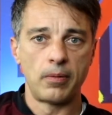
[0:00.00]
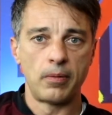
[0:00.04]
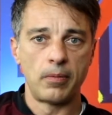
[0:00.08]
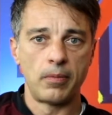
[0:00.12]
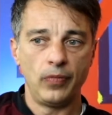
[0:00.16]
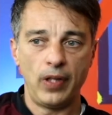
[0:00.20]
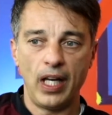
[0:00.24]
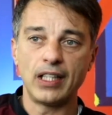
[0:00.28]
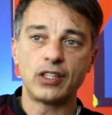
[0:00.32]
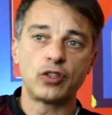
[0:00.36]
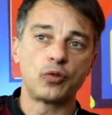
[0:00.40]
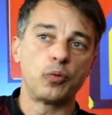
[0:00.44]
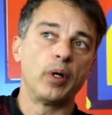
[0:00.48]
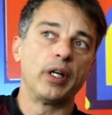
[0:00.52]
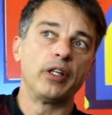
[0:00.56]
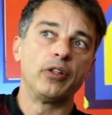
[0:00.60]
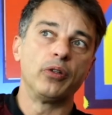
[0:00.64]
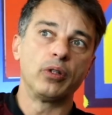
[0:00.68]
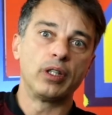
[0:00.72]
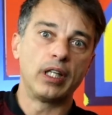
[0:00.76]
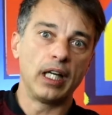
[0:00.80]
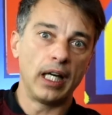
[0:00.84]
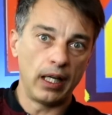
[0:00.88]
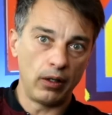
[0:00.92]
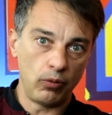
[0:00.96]
That's where you
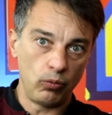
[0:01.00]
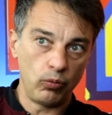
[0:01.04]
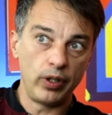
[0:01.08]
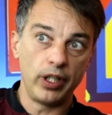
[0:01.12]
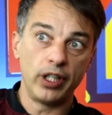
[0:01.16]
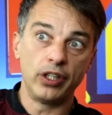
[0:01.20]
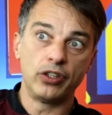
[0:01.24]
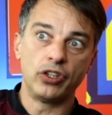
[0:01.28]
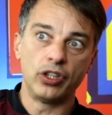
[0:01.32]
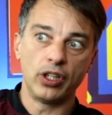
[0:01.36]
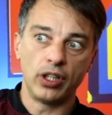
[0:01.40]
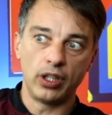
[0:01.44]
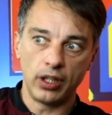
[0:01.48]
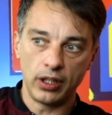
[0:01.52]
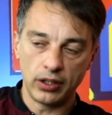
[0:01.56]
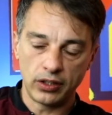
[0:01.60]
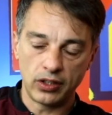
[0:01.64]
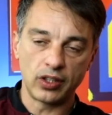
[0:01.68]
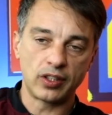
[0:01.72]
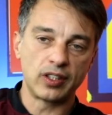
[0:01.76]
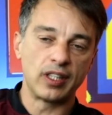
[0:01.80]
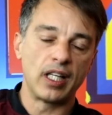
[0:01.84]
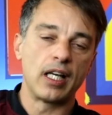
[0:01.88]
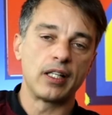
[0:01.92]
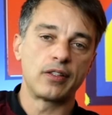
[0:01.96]
get rich and
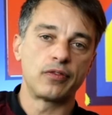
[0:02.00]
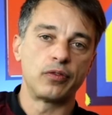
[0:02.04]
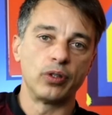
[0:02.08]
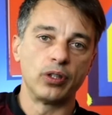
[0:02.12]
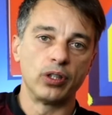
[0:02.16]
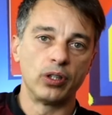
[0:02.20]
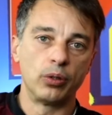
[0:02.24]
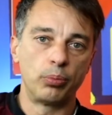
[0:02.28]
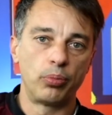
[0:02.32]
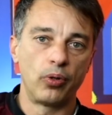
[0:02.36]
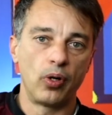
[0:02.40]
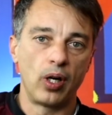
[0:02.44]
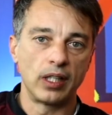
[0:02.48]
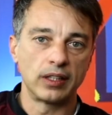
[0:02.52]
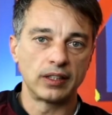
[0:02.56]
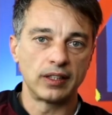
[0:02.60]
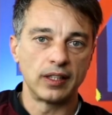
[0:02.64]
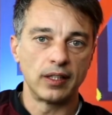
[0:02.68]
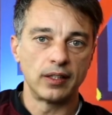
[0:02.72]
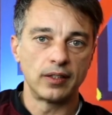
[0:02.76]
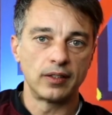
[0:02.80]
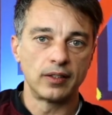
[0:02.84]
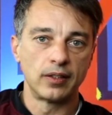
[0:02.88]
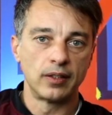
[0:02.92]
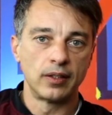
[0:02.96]
successful in the
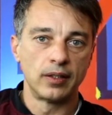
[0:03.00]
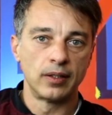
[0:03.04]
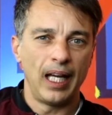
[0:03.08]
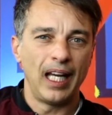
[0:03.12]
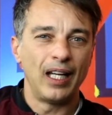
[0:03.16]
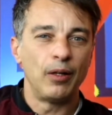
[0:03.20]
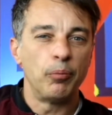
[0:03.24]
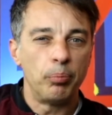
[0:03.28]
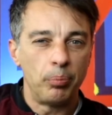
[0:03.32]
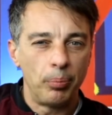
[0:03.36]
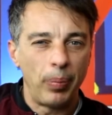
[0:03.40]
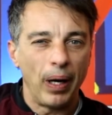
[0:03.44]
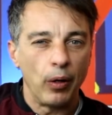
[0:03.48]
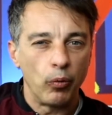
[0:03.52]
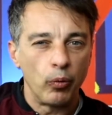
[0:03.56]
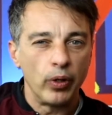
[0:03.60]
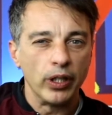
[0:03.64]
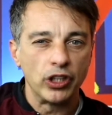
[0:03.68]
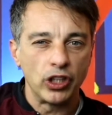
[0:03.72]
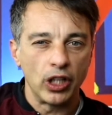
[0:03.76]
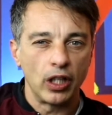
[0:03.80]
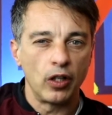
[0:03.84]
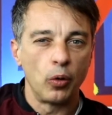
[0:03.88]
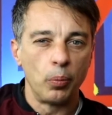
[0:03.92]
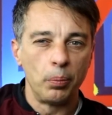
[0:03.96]
process. And by
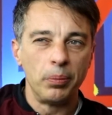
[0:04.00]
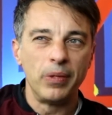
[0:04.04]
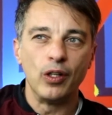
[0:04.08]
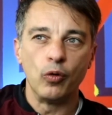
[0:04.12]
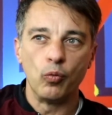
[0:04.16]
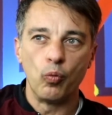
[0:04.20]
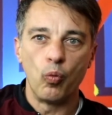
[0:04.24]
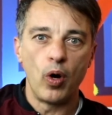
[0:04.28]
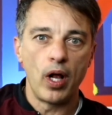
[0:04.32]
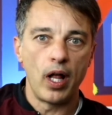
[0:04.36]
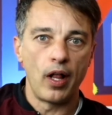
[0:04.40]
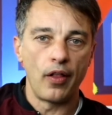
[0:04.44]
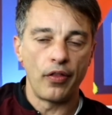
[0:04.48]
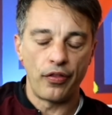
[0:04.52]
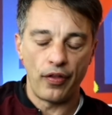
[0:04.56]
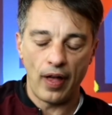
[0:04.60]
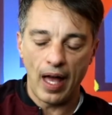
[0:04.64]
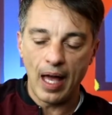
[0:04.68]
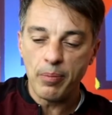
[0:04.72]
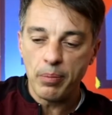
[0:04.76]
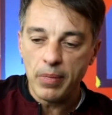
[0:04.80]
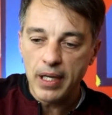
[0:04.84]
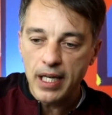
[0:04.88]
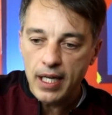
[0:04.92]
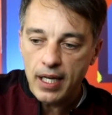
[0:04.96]
rich, I don't mean wealth.
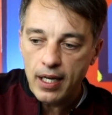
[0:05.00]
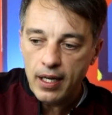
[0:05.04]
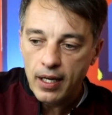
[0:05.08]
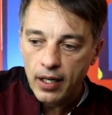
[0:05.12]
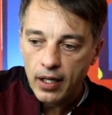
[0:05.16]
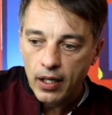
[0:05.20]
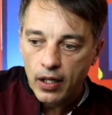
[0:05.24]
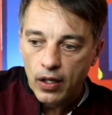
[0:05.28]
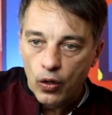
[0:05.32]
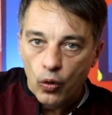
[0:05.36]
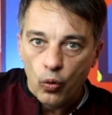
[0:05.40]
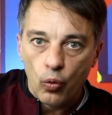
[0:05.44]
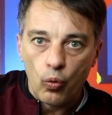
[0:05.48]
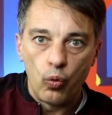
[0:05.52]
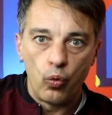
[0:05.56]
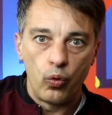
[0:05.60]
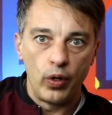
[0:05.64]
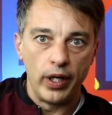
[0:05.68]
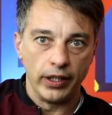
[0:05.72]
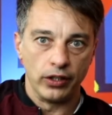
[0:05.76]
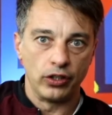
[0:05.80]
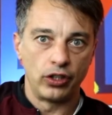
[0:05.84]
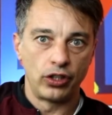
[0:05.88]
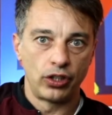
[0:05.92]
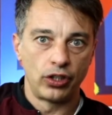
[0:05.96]
I mean
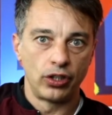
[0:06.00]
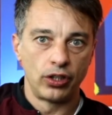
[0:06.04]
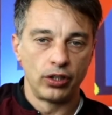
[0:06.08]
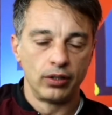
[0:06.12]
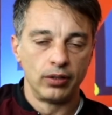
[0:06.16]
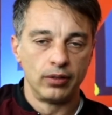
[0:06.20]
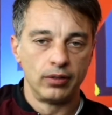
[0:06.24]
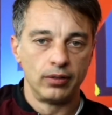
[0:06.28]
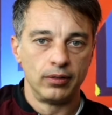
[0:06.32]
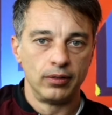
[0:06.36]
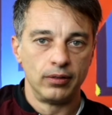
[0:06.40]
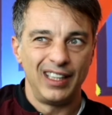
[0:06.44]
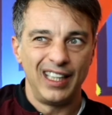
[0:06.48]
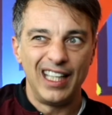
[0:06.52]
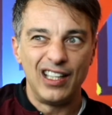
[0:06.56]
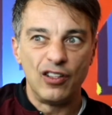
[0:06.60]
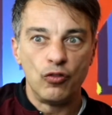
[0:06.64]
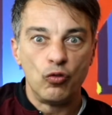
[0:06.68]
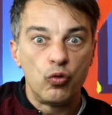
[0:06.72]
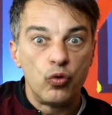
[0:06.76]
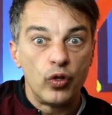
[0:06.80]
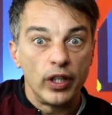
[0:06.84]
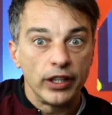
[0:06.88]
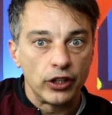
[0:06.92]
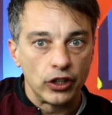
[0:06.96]
rich,
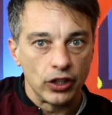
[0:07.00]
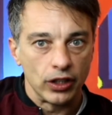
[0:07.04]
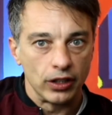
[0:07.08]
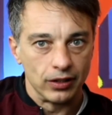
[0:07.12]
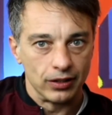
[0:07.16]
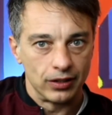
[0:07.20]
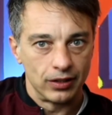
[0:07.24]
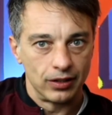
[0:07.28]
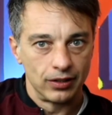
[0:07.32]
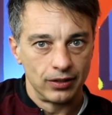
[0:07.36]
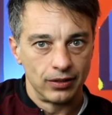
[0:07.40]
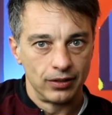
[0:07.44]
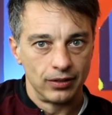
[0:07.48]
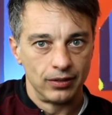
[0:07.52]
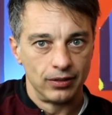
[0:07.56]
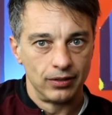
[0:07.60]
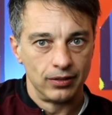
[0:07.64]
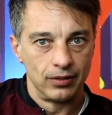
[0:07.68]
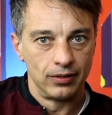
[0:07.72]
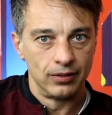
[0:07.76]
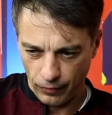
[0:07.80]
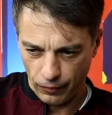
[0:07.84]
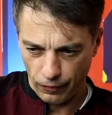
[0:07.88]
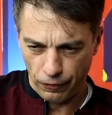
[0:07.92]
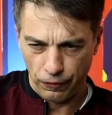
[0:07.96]
enriched,
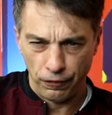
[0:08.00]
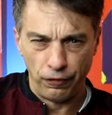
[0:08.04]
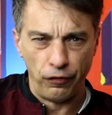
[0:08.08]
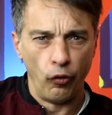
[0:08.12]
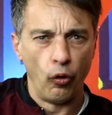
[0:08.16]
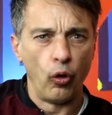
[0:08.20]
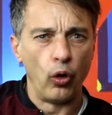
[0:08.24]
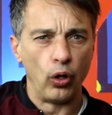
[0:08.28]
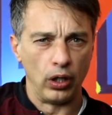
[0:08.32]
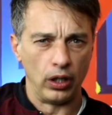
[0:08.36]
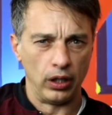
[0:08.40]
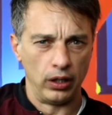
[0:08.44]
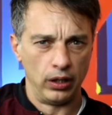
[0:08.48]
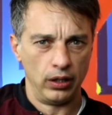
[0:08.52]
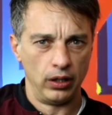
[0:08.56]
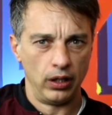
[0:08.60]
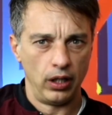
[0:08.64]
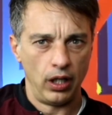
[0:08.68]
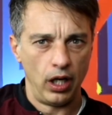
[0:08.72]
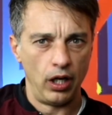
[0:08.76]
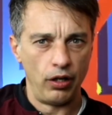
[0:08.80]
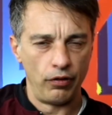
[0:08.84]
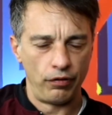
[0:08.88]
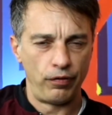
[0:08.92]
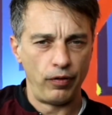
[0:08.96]
full
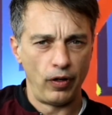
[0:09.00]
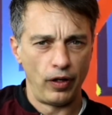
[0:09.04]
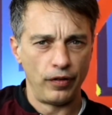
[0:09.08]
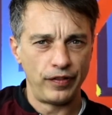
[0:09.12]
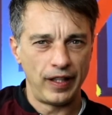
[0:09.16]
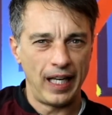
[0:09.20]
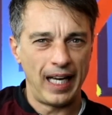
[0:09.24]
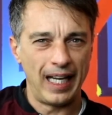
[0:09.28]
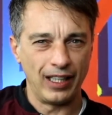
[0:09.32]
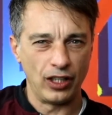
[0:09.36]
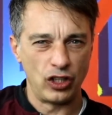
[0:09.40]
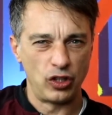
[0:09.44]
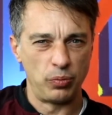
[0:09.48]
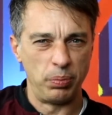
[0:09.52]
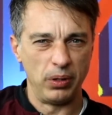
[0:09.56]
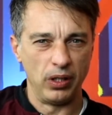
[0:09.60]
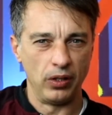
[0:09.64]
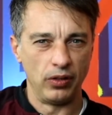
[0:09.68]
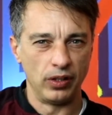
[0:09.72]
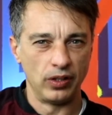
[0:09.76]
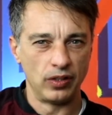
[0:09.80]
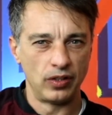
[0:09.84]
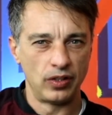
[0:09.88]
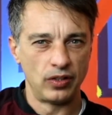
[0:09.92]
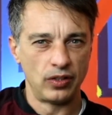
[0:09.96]
of that
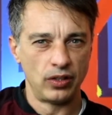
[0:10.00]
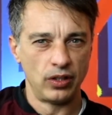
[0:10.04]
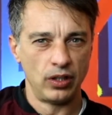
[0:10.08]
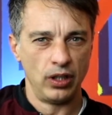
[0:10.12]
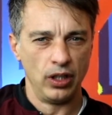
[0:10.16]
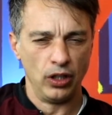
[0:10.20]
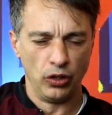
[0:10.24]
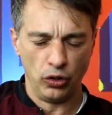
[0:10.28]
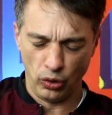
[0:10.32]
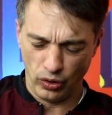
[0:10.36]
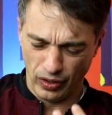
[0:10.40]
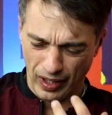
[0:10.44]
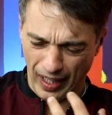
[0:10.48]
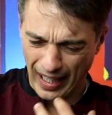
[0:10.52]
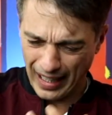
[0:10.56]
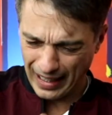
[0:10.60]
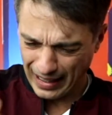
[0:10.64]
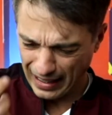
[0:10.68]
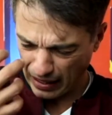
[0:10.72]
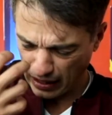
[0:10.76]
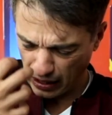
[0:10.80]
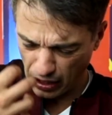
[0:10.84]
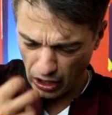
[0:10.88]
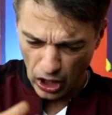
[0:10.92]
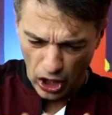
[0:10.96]
experience. You take
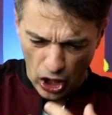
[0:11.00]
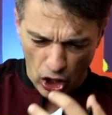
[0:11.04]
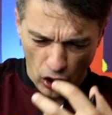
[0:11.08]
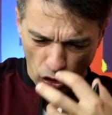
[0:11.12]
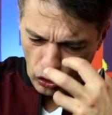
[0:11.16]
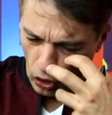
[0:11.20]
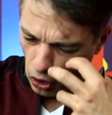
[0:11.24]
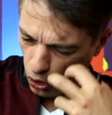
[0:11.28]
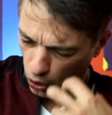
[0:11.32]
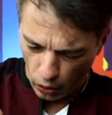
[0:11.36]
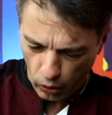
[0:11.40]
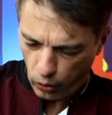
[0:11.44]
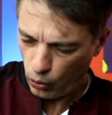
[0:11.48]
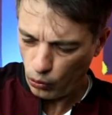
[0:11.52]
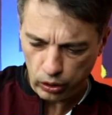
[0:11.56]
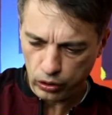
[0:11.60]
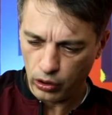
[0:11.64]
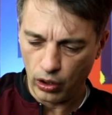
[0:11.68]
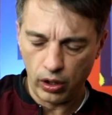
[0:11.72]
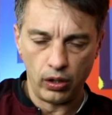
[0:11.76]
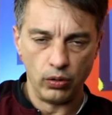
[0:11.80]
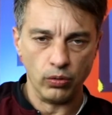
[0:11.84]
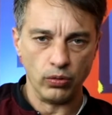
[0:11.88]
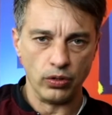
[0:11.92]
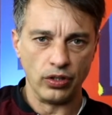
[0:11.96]
in the whole
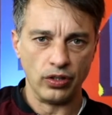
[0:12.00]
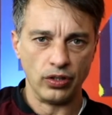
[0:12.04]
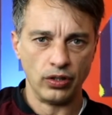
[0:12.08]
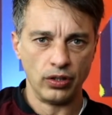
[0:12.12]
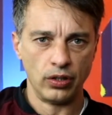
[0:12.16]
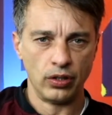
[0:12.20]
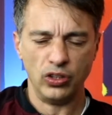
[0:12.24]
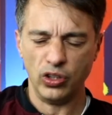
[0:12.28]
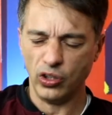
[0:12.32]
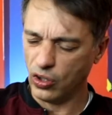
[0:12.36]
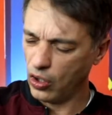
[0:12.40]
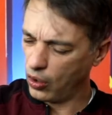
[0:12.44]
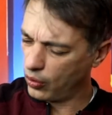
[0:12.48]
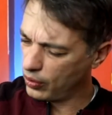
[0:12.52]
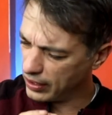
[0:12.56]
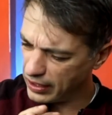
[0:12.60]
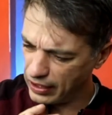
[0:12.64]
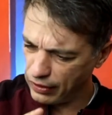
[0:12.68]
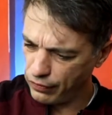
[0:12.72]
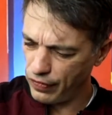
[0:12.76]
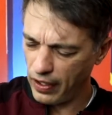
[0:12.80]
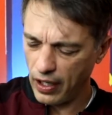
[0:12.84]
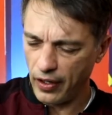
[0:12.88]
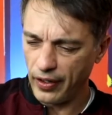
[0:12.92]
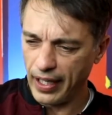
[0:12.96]
load. You don't
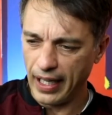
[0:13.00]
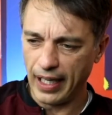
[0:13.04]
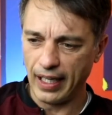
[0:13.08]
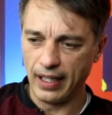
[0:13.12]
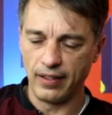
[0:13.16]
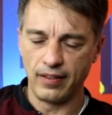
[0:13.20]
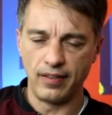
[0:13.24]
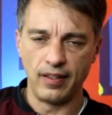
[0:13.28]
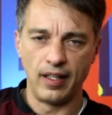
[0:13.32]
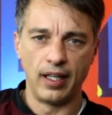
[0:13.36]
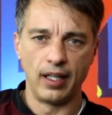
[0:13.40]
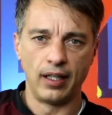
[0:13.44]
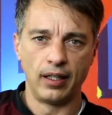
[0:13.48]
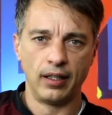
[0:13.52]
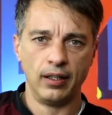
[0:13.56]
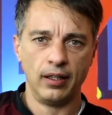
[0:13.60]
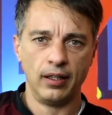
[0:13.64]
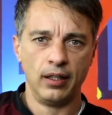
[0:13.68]
leave out anything.